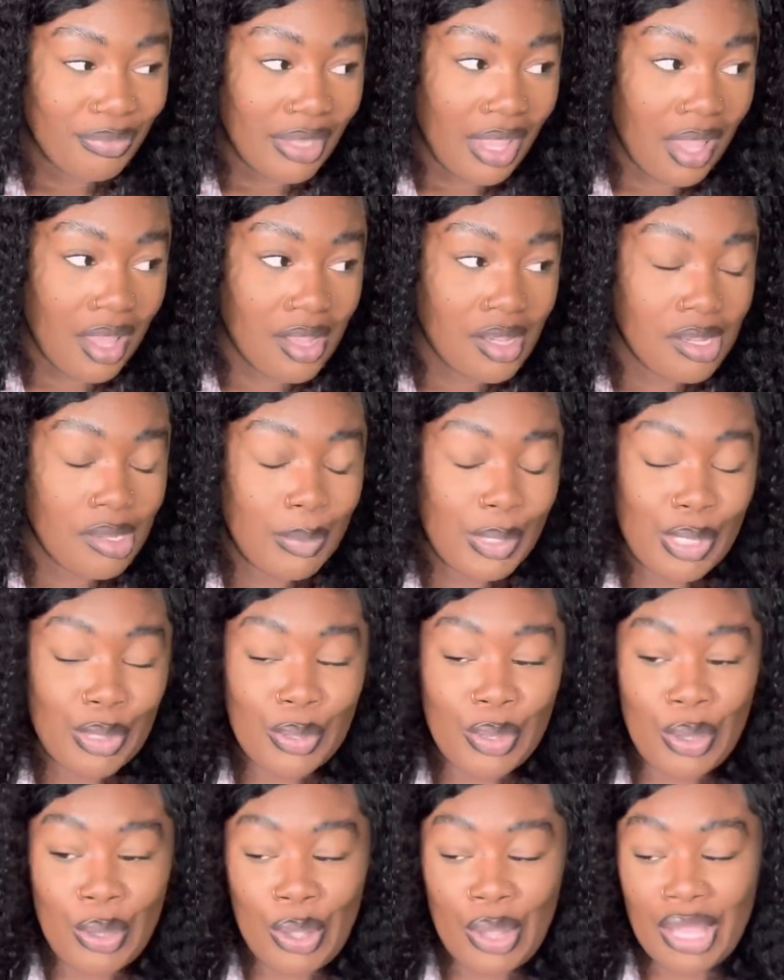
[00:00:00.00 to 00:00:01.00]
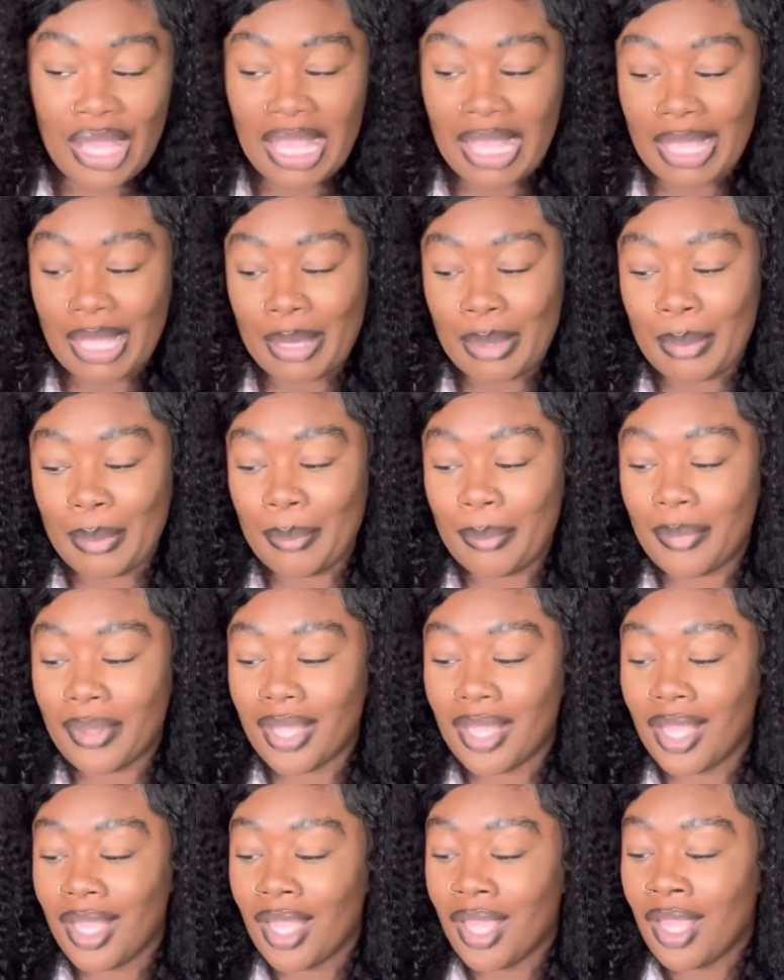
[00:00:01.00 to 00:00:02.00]
we're gonna call
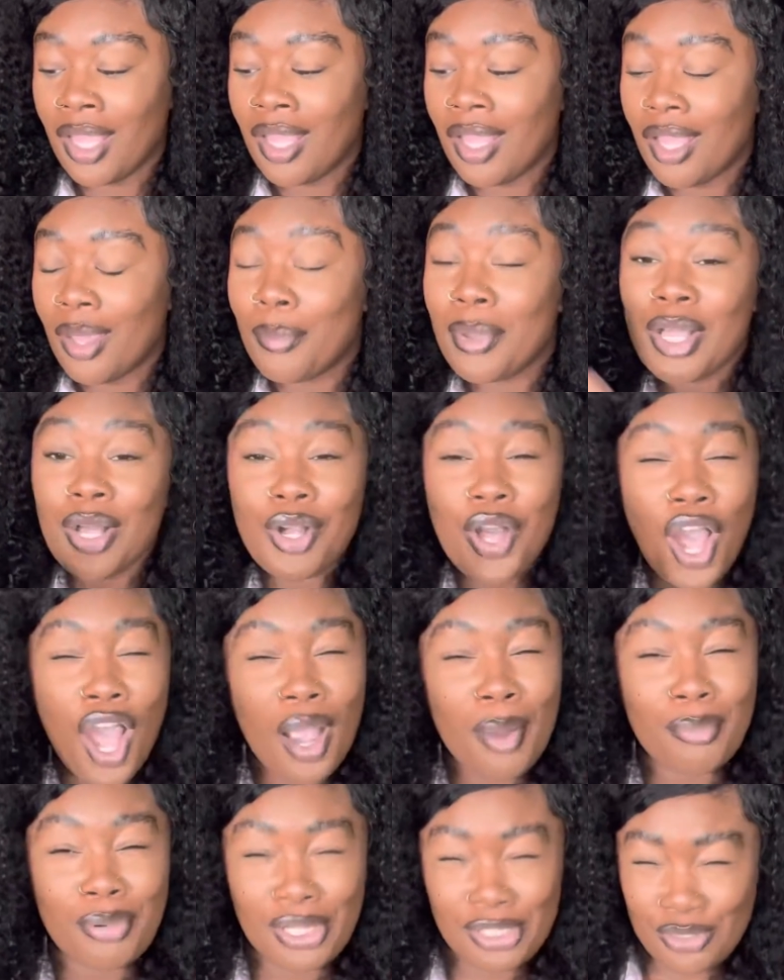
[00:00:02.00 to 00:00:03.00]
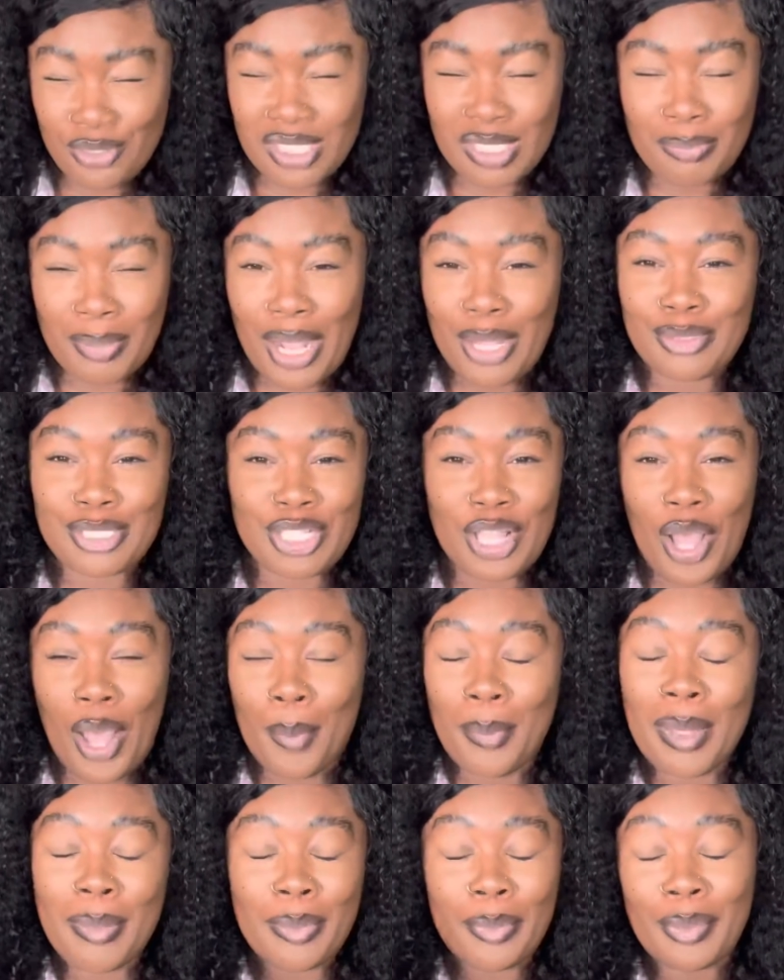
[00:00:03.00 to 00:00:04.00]
him Brussels Sprouts,
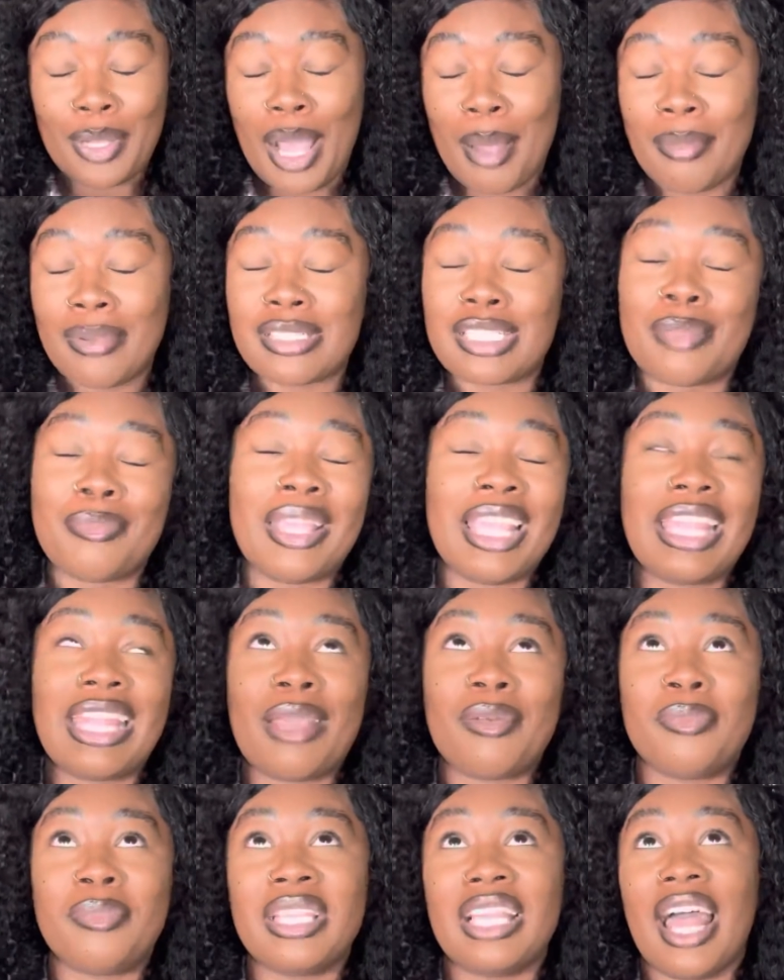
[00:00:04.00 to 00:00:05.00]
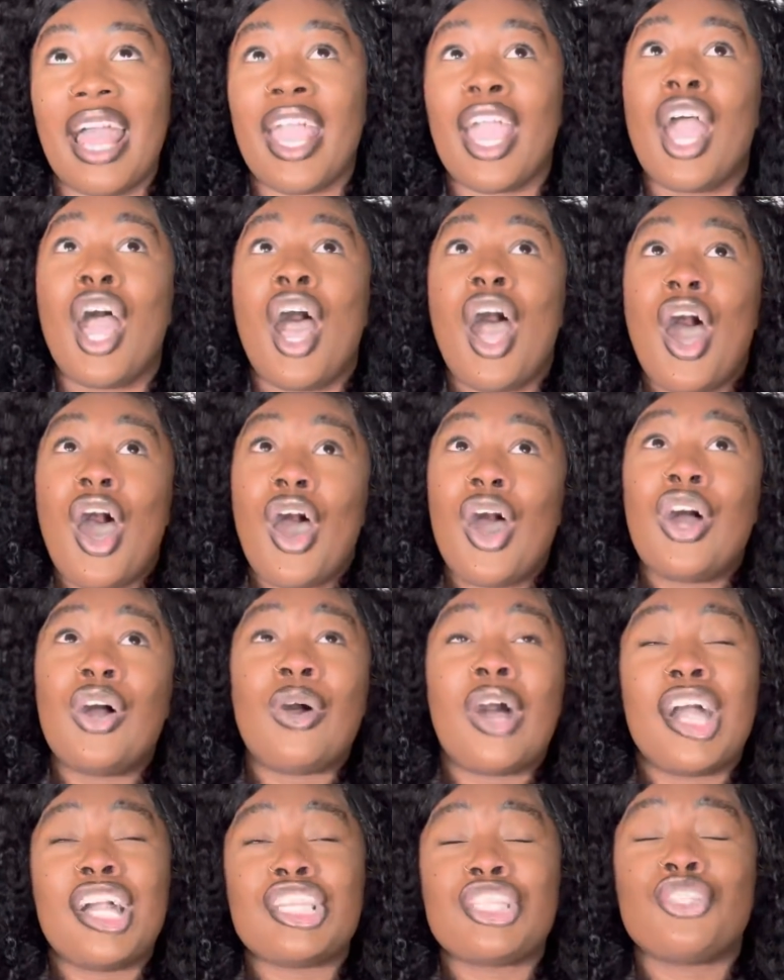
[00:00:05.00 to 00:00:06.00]
y'all. People would come up to me and they would be like,
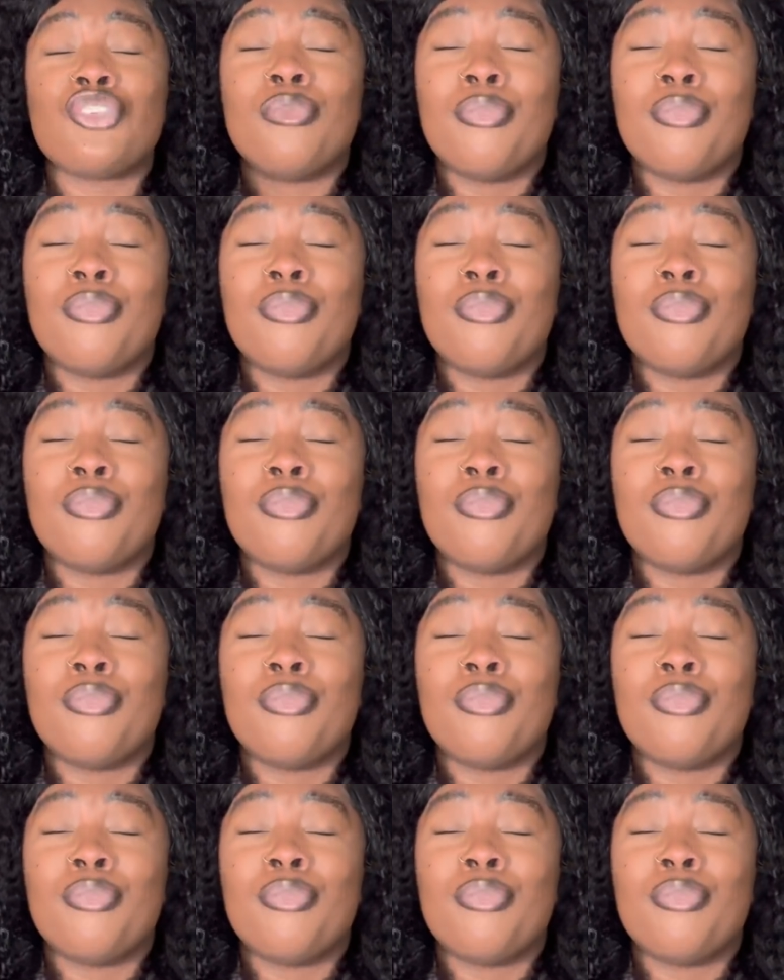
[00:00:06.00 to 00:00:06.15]
oh, aren't you